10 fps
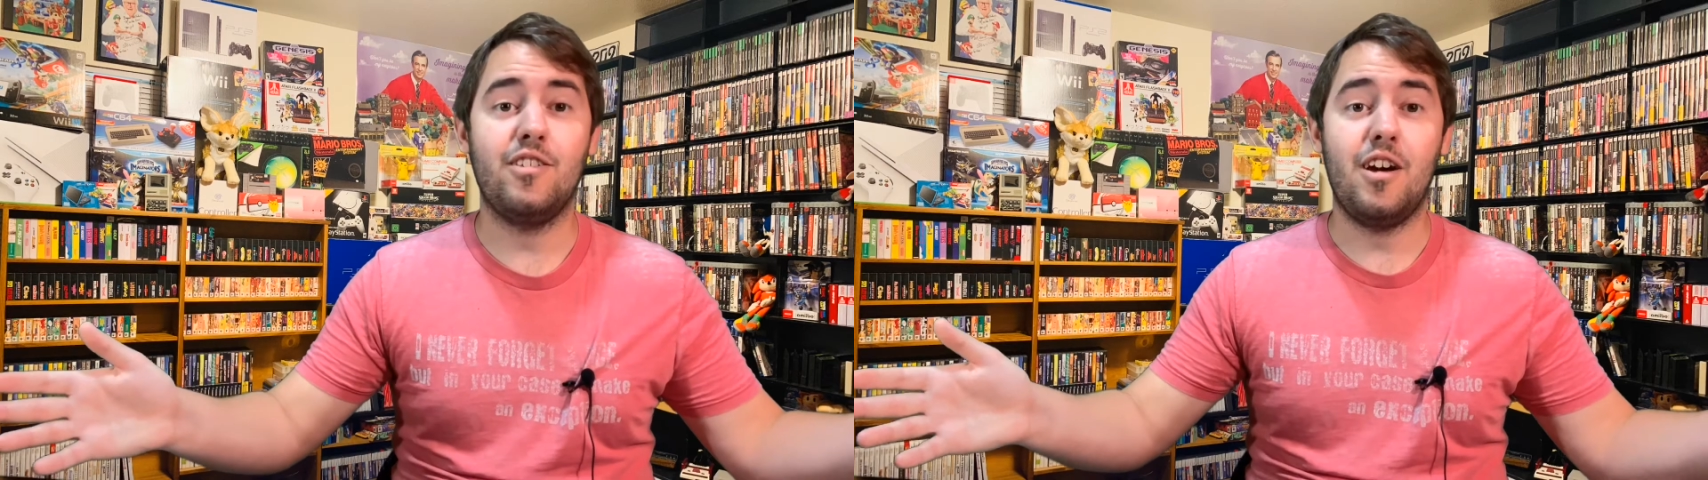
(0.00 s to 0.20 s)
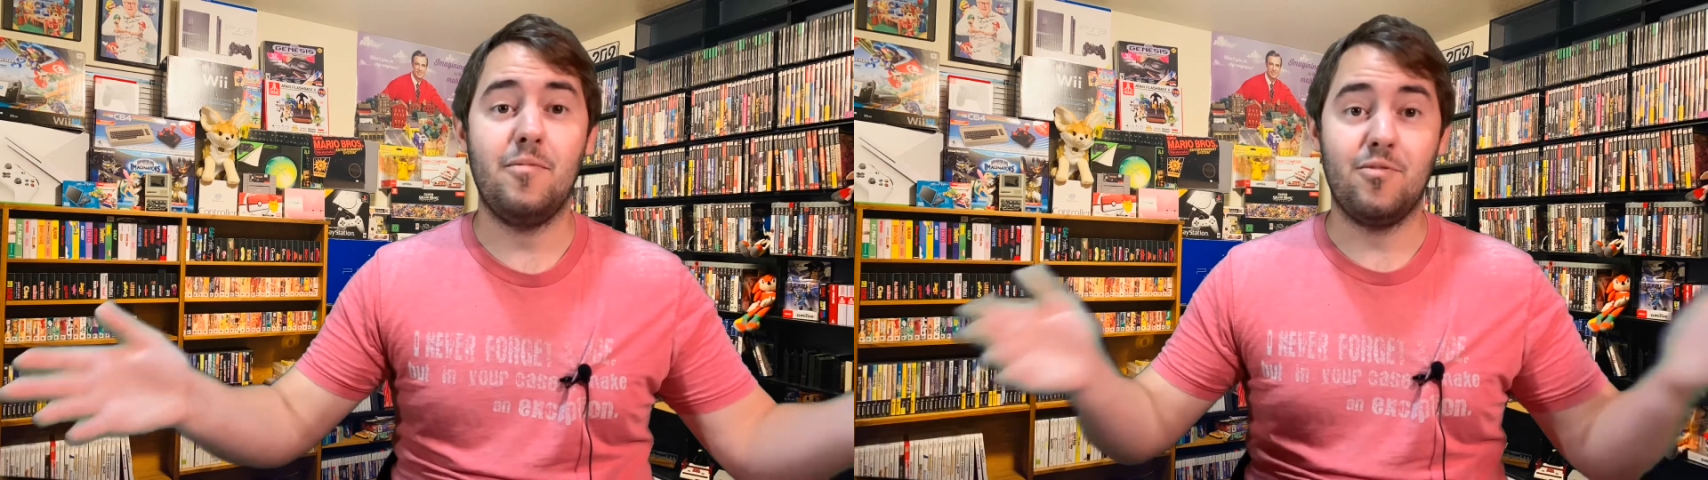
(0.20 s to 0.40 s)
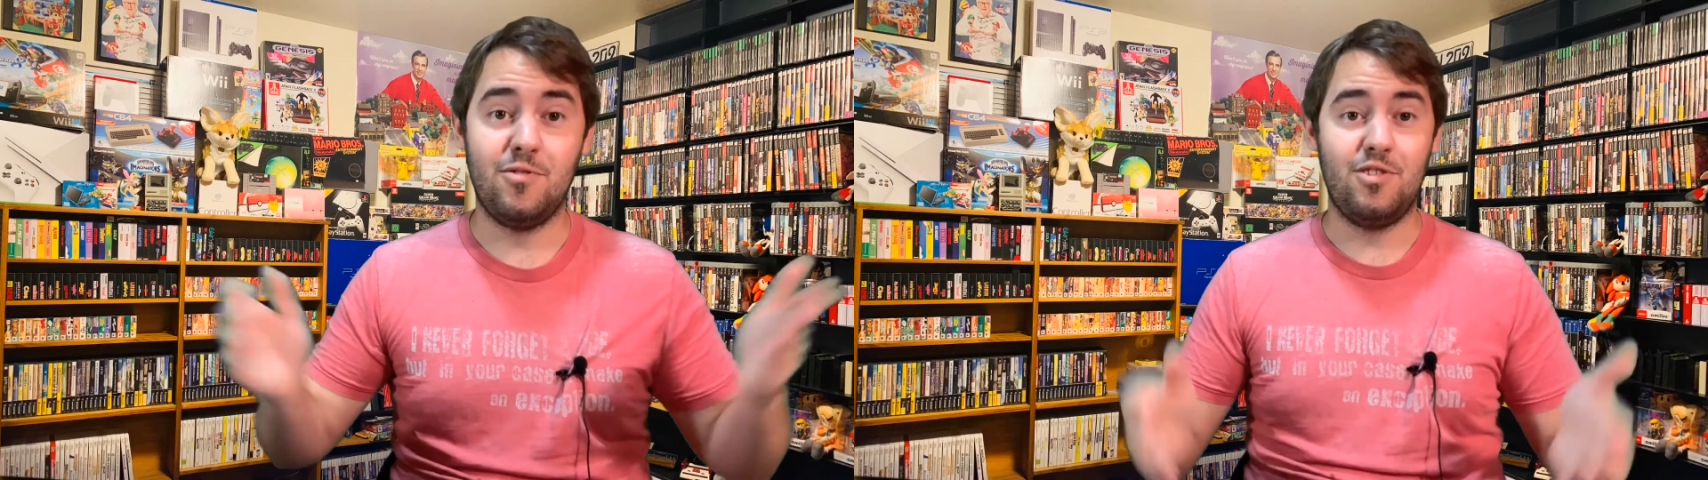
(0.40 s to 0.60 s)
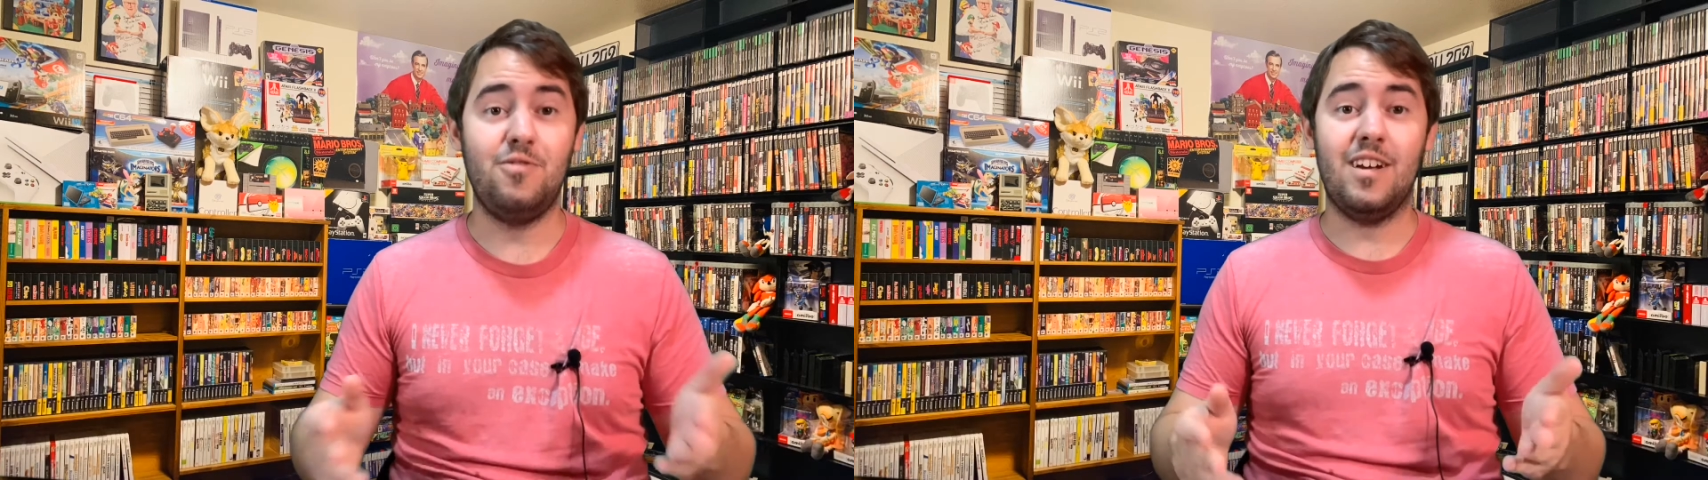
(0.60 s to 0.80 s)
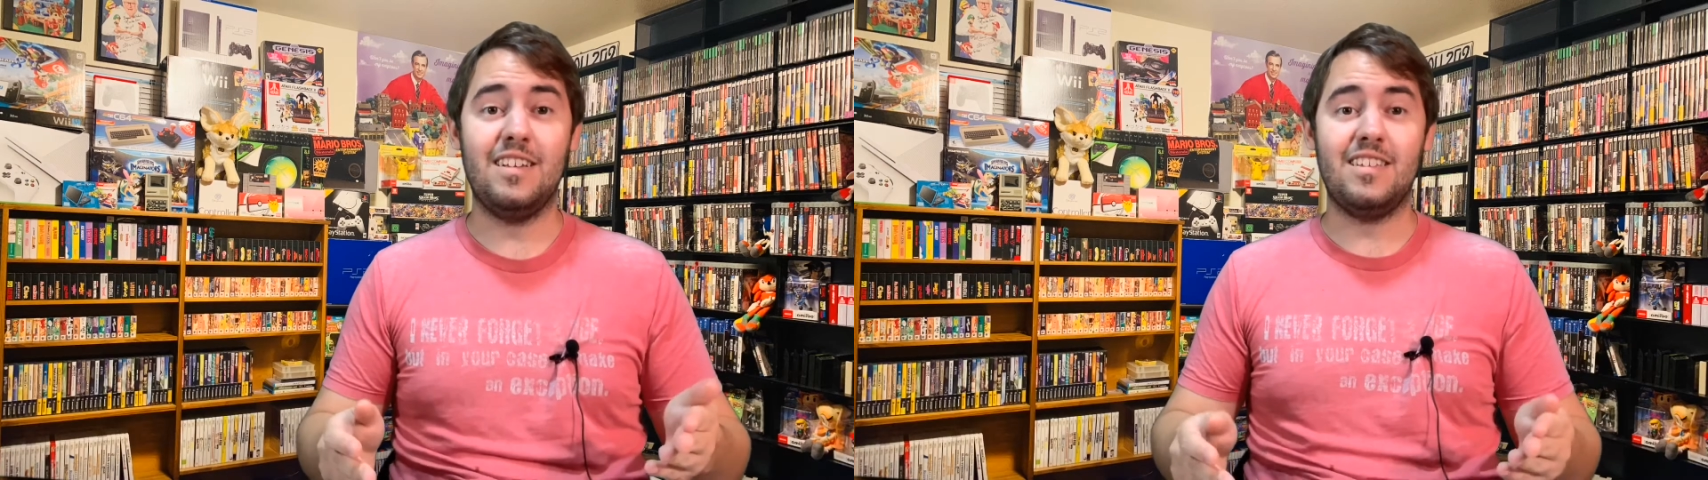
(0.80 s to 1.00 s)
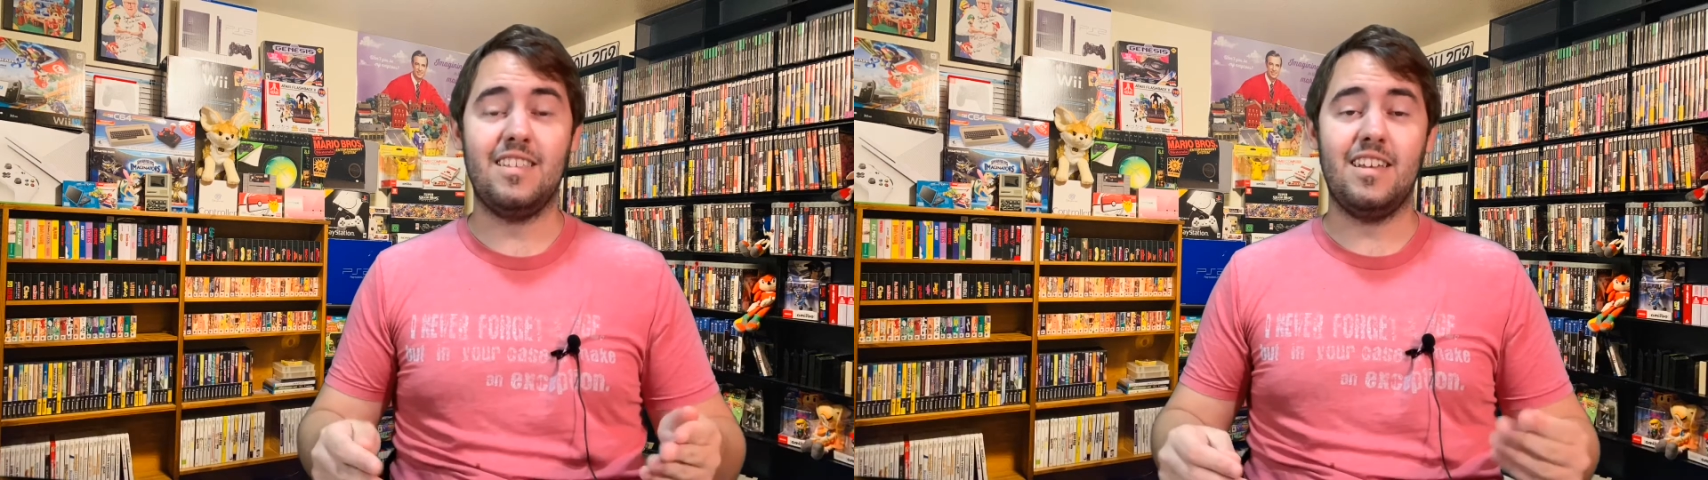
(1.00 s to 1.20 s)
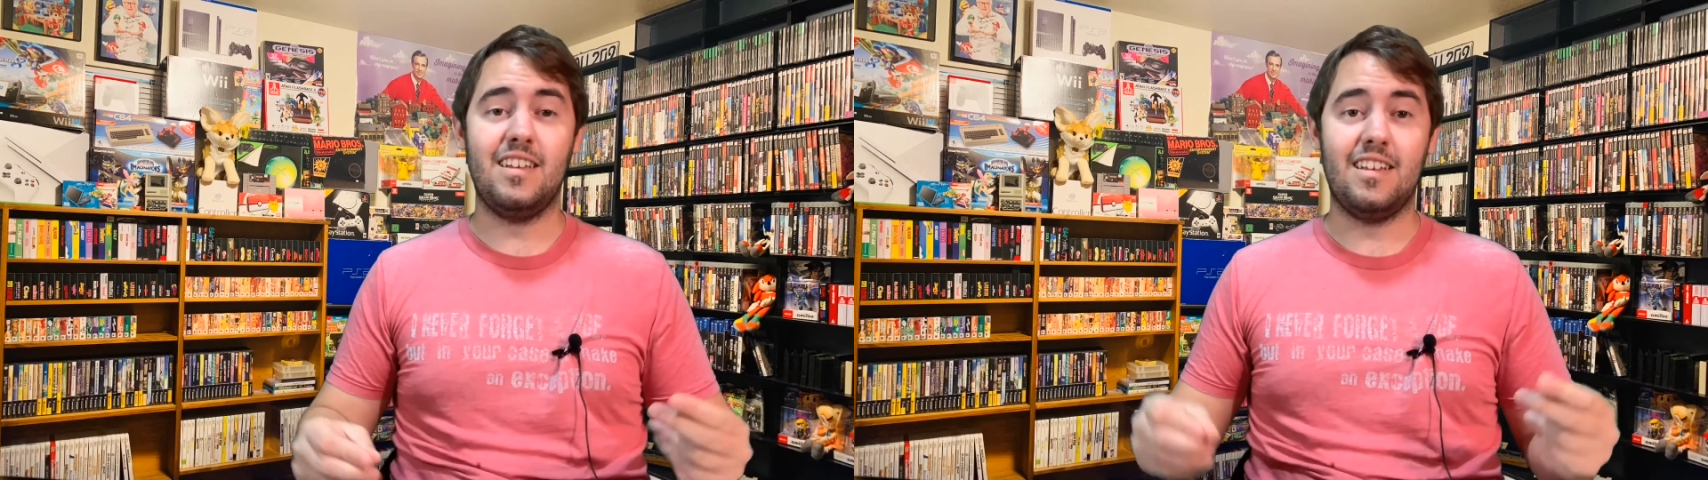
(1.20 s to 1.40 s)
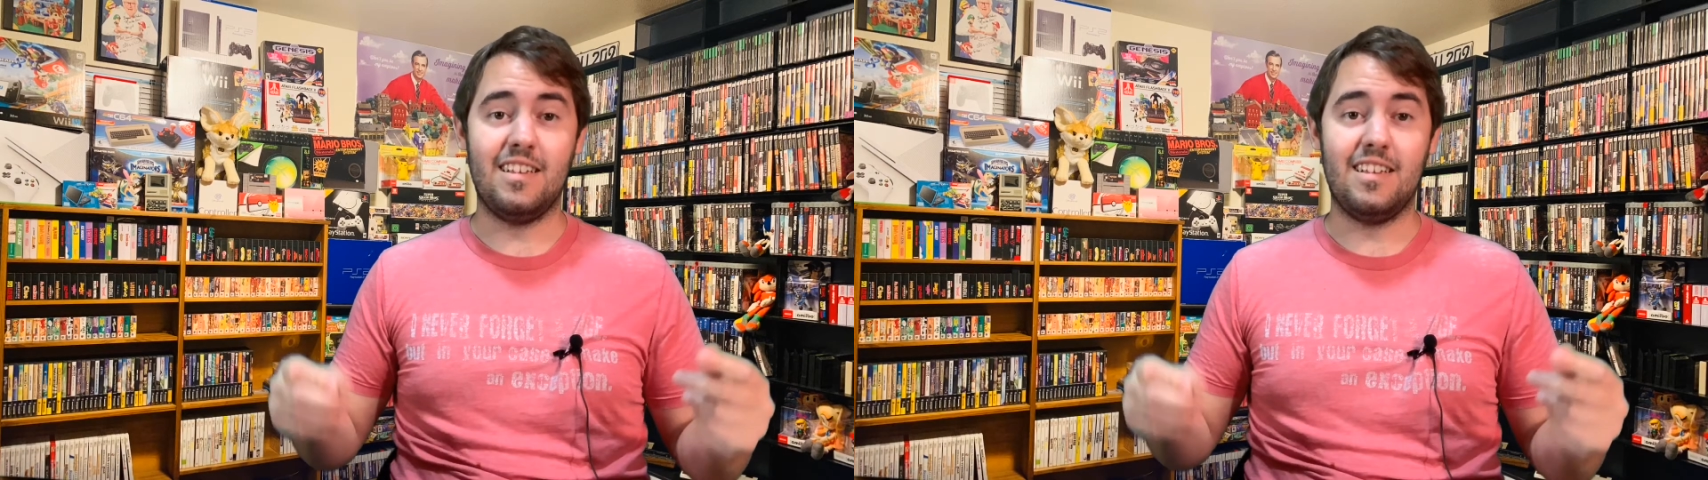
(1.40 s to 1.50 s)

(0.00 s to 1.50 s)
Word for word: in the comments what you guys think.